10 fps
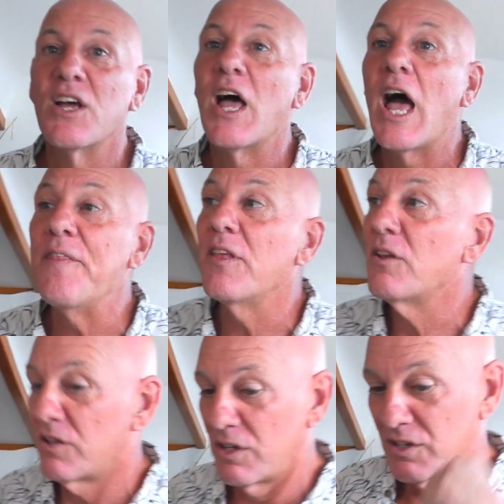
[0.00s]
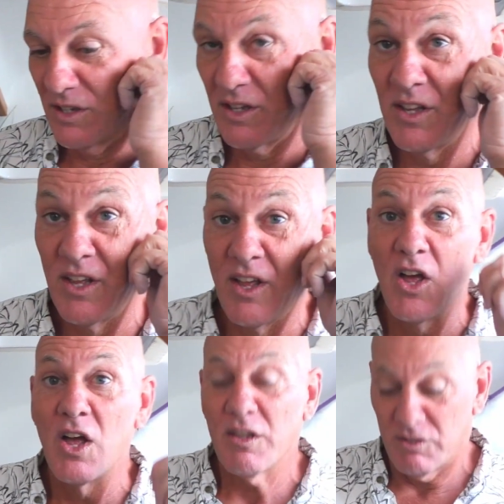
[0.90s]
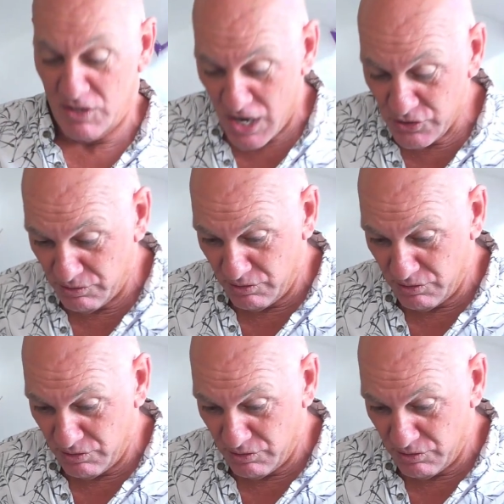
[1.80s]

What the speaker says: You show us the other part?